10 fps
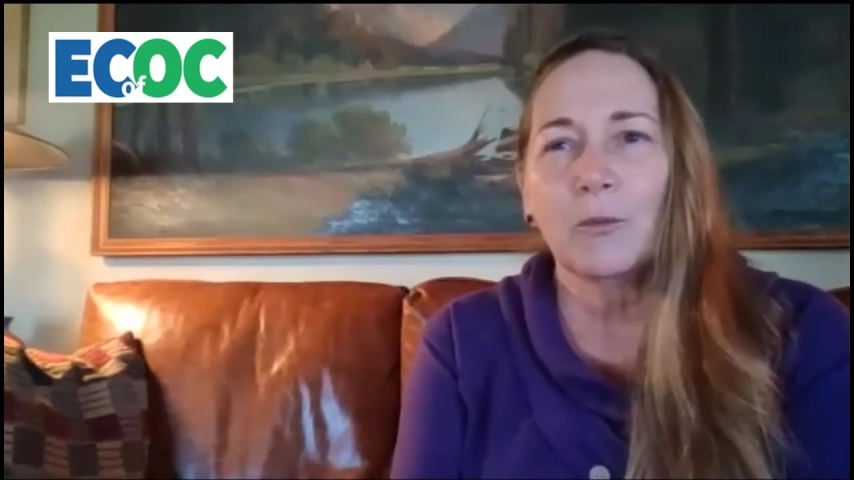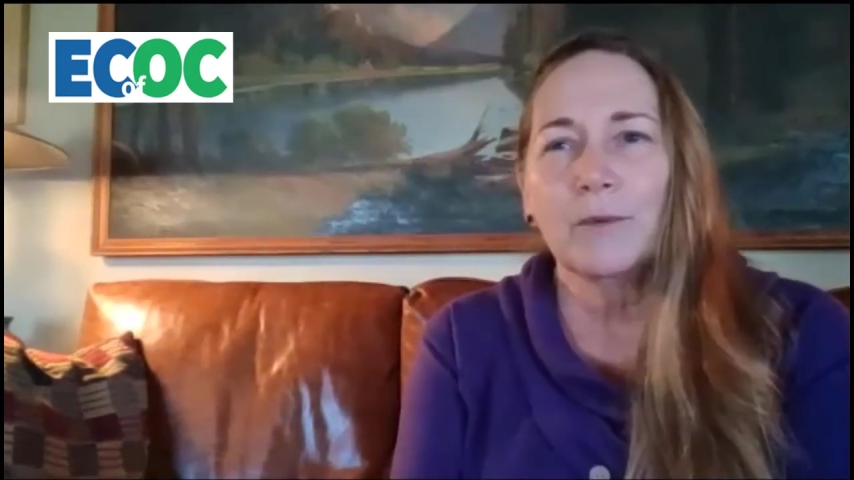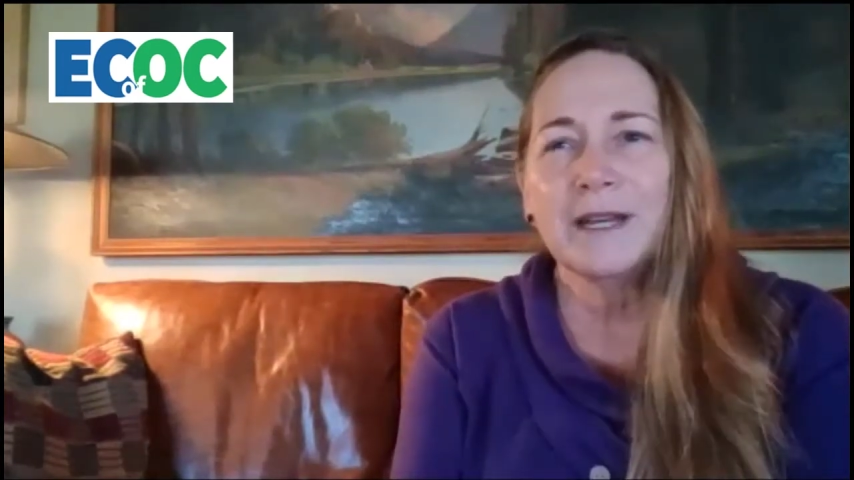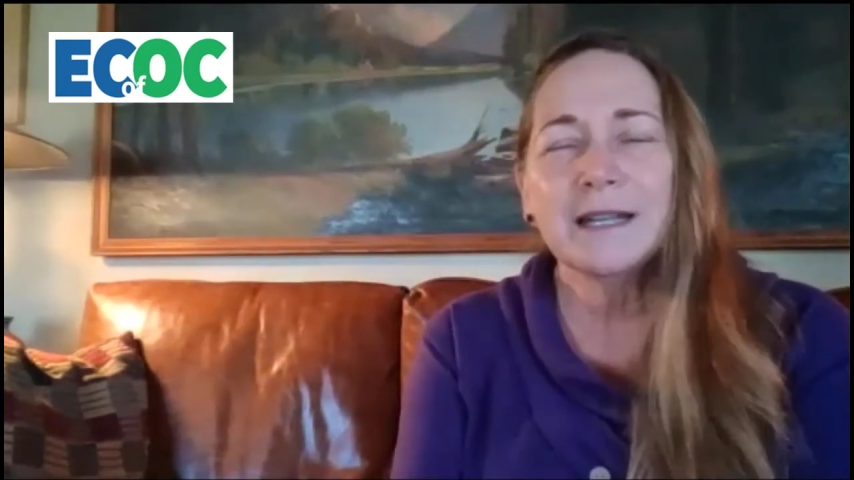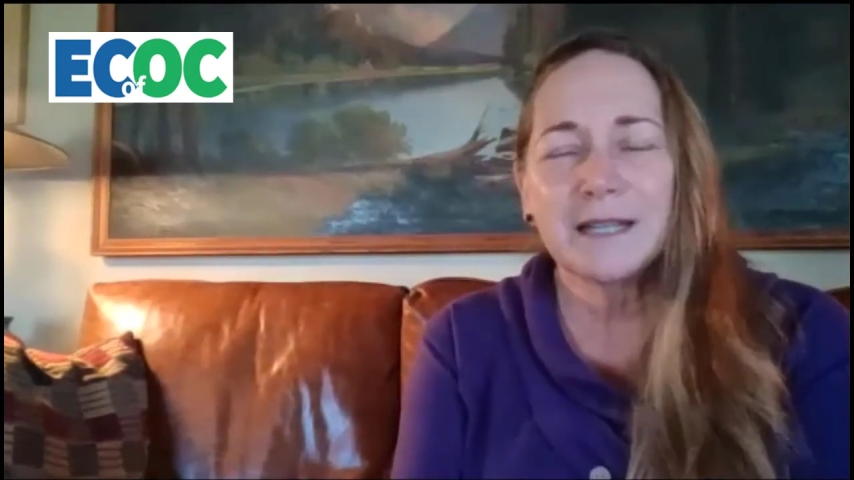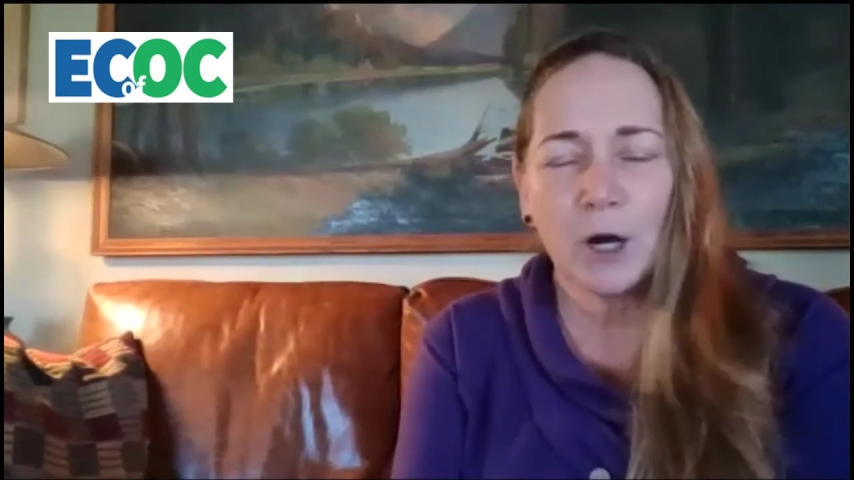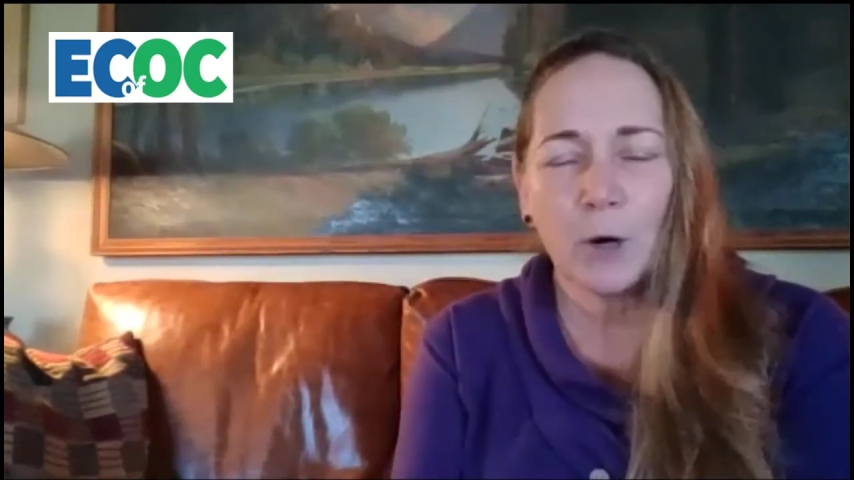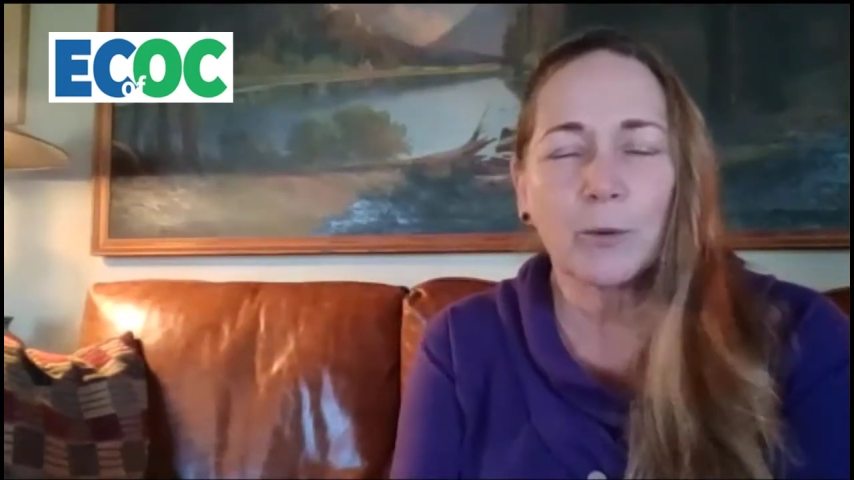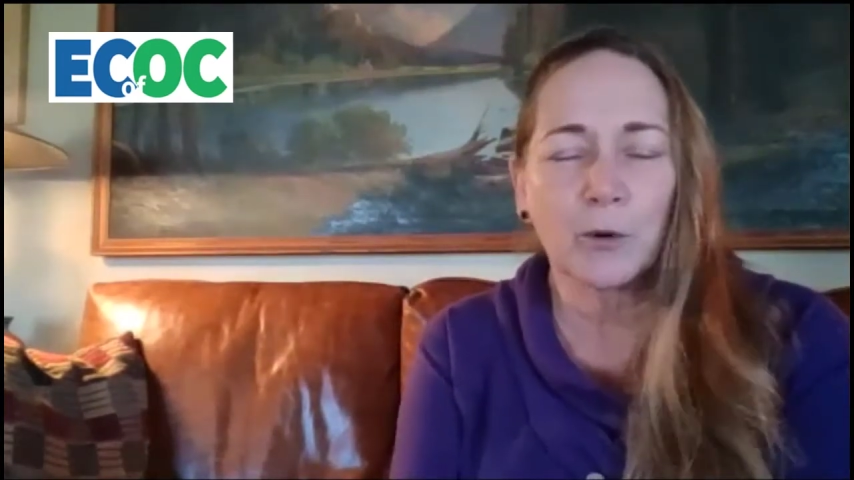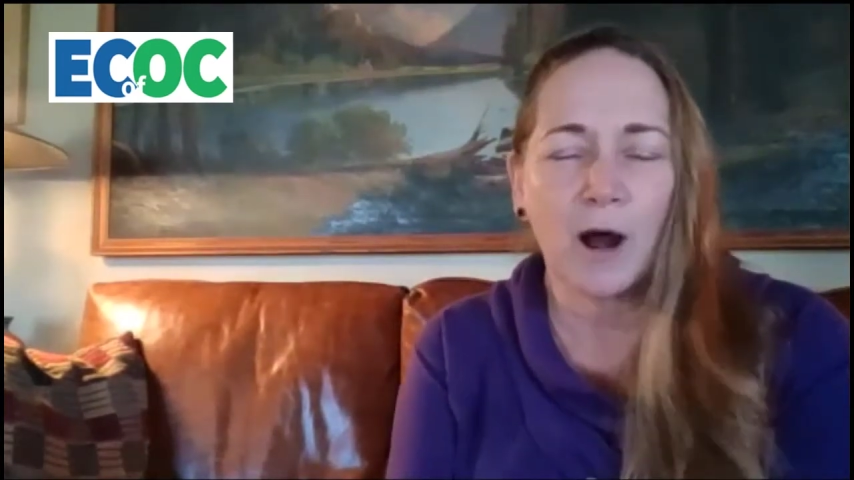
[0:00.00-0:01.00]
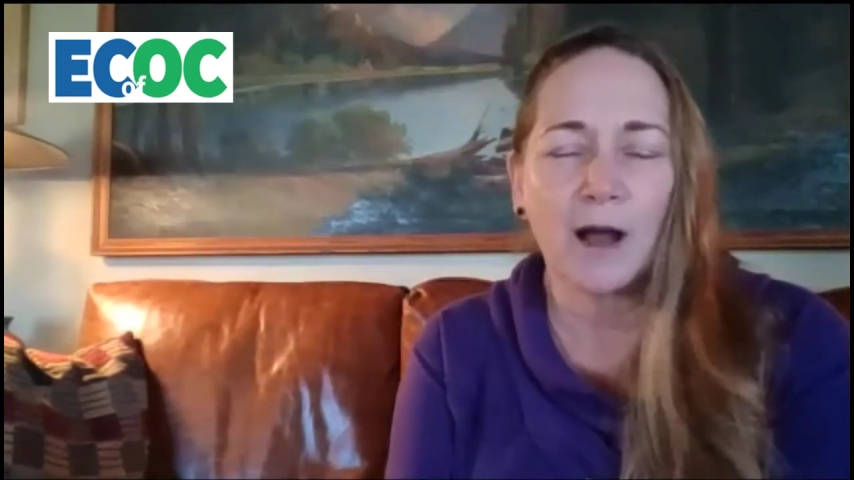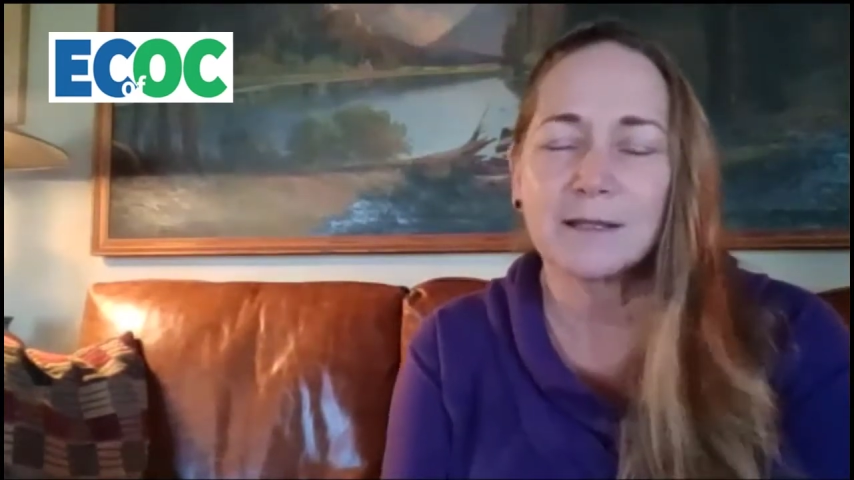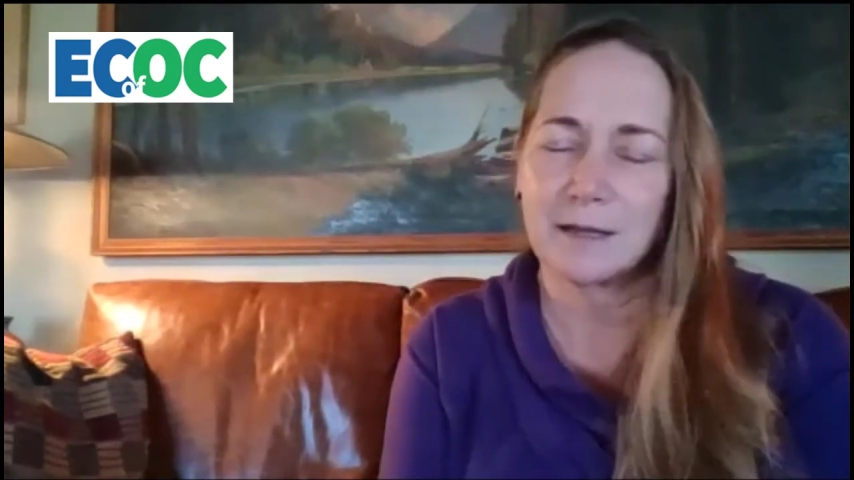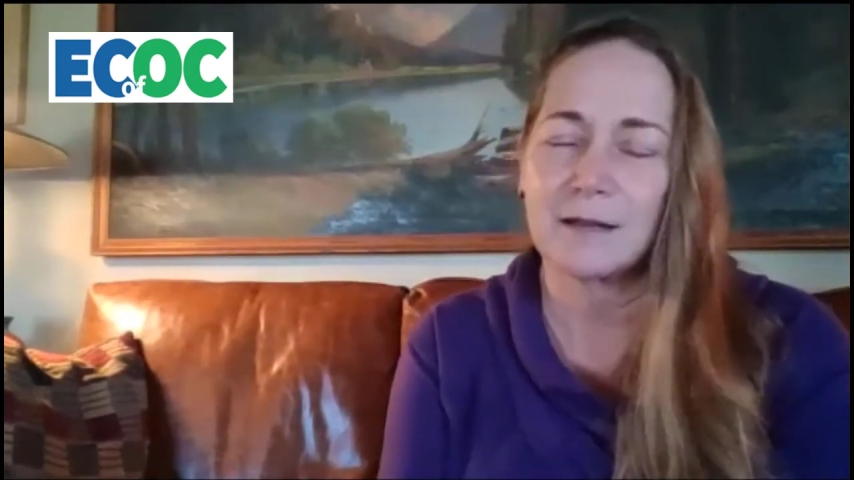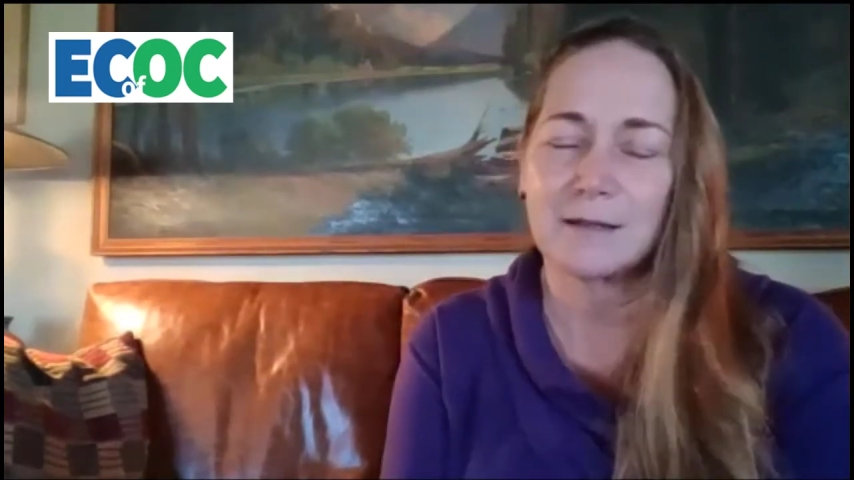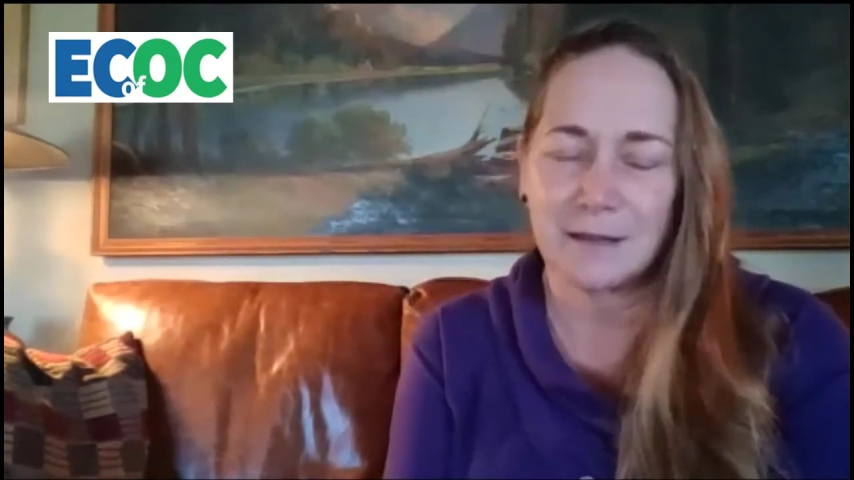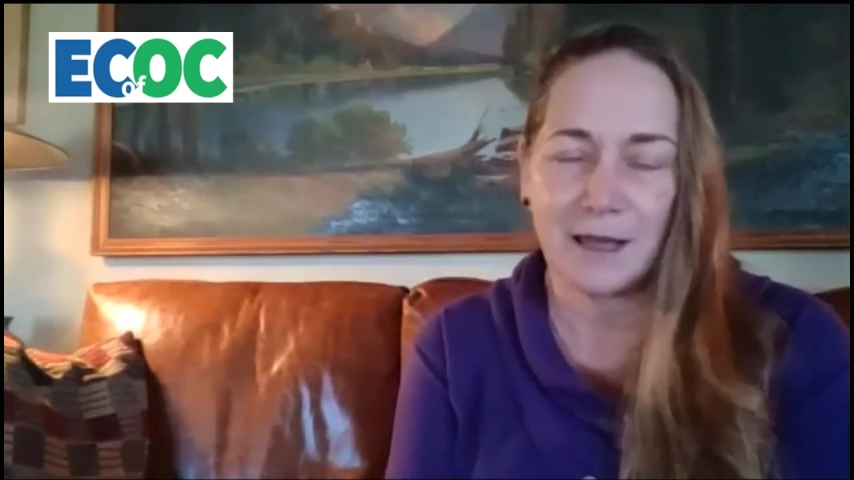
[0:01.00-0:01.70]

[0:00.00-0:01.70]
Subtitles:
needed to help process